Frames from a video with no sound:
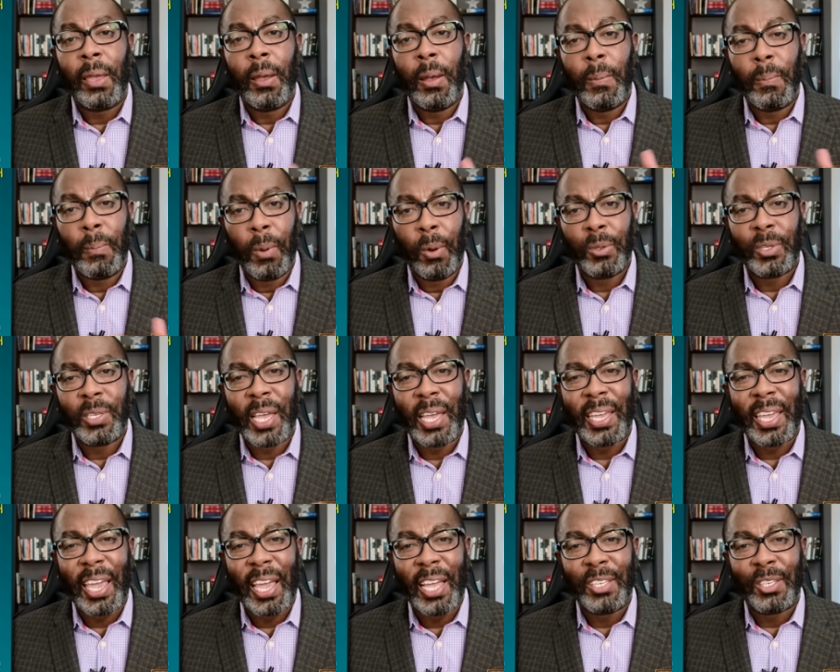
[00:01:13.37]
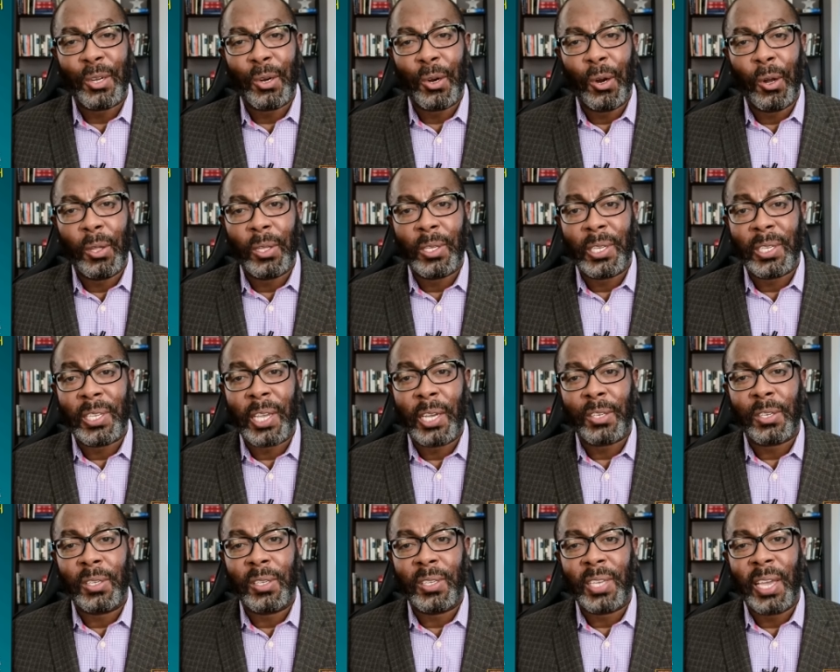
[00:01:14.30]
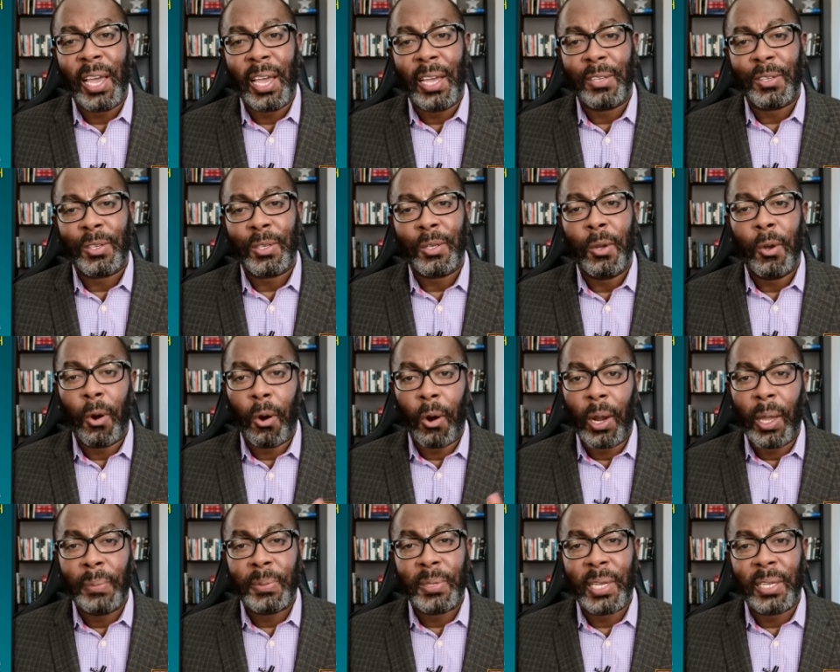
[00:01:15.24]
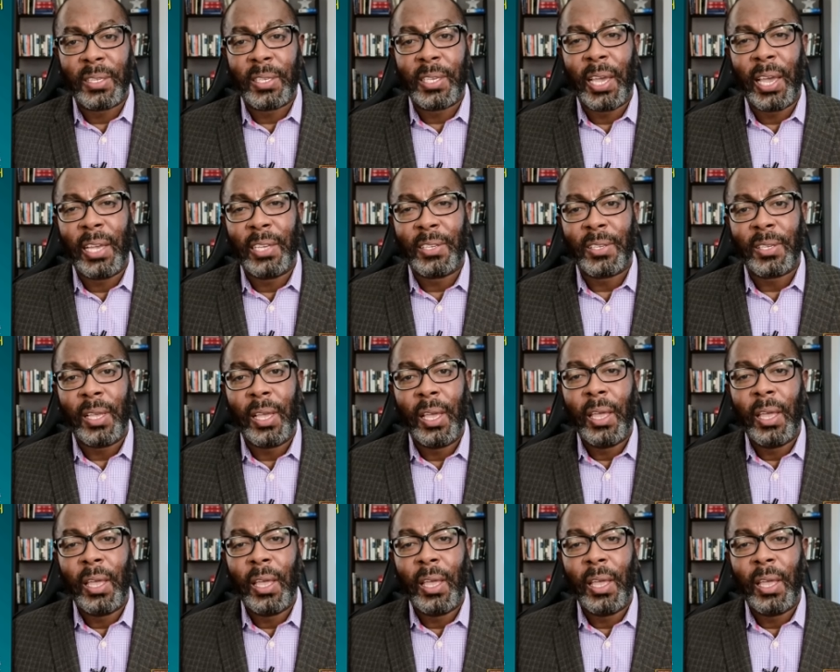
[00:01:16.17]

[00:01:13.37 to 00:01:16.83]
multi cancer early detection tests, or MCED tests,